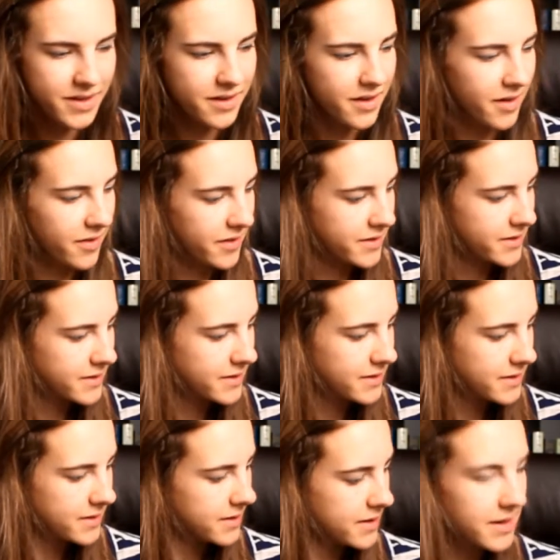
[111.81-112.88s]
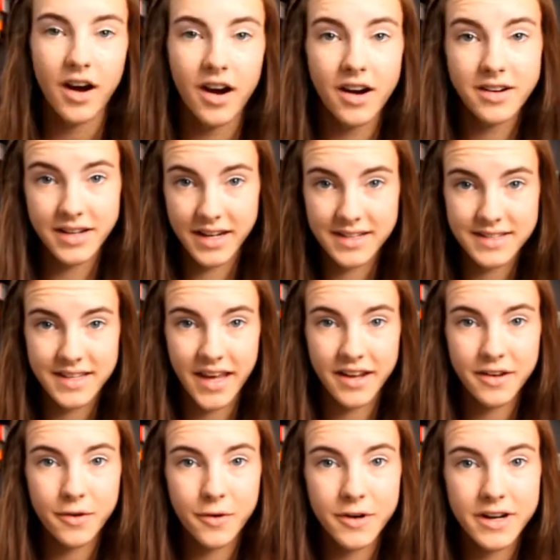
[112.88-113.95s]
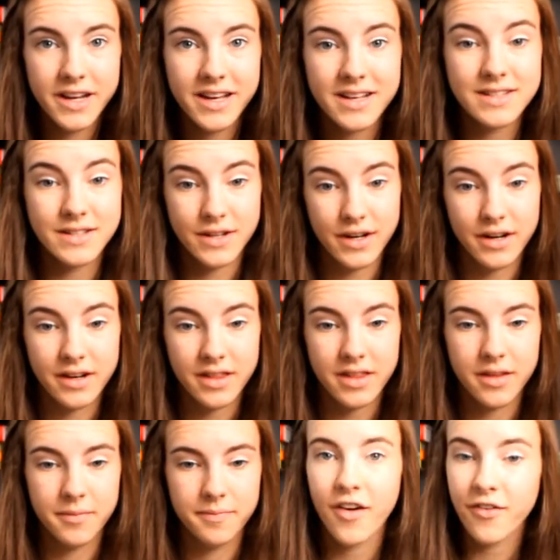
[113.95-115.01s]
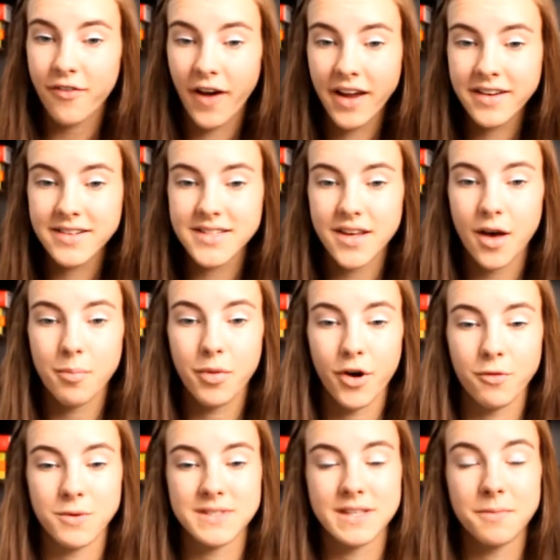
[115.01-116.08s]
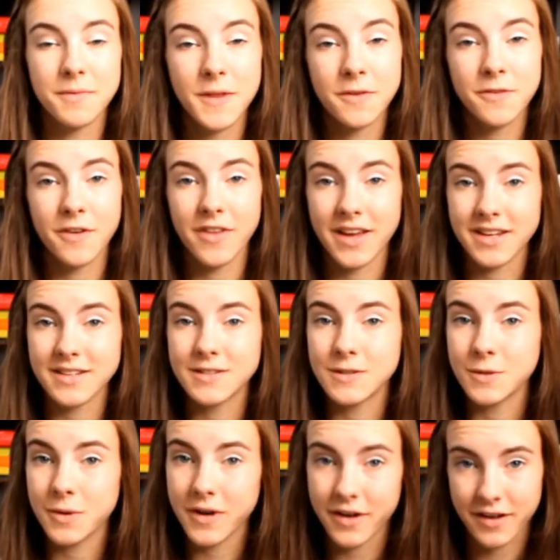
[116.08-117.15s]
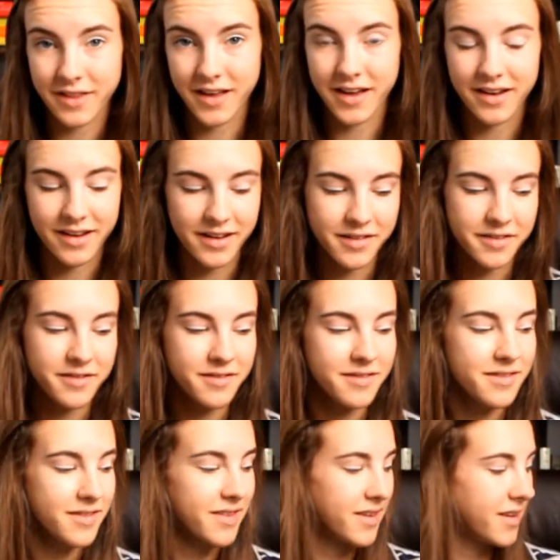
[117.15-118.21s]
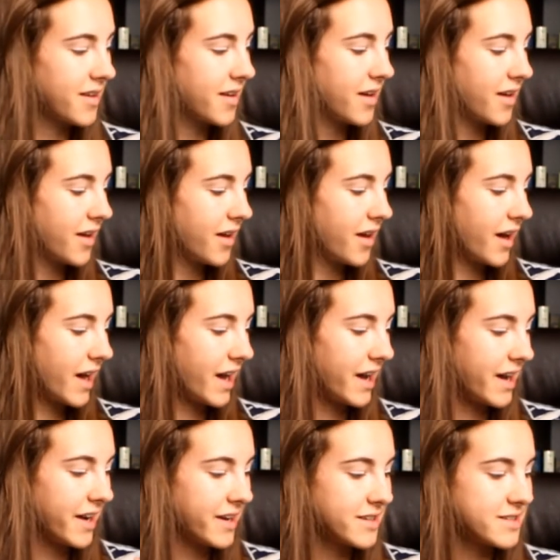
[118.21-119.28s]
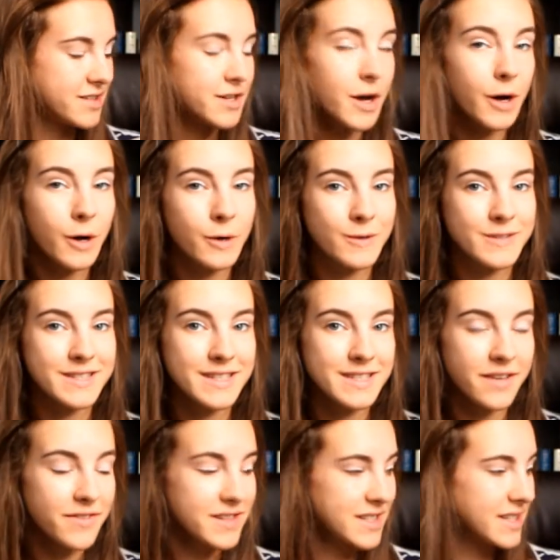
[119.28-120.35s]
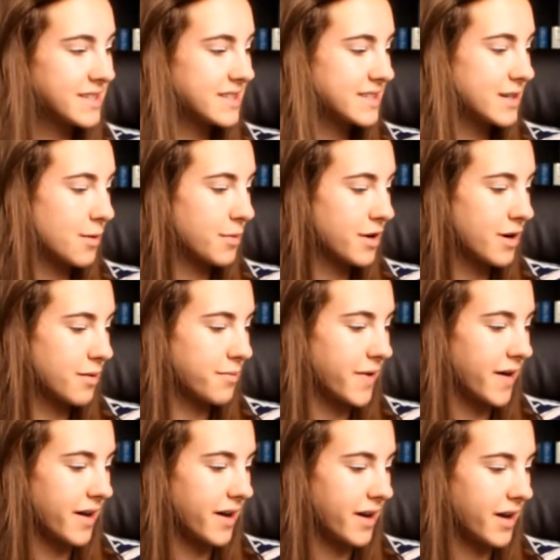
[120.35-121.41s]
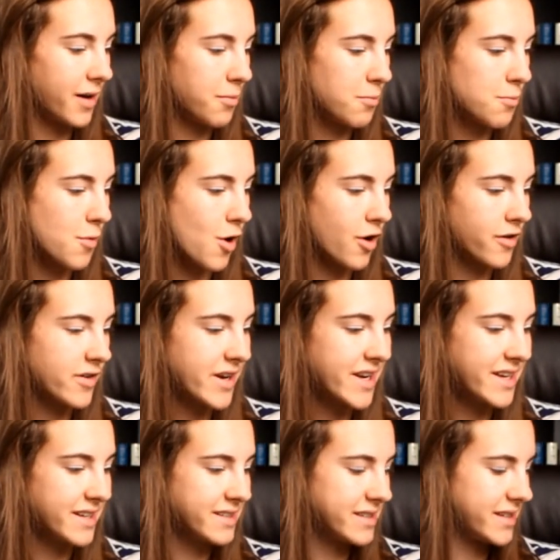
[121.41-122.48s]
colors. Our next category is earth. Find a book with something related to earth on it. I chose The 17th Summer by Maureen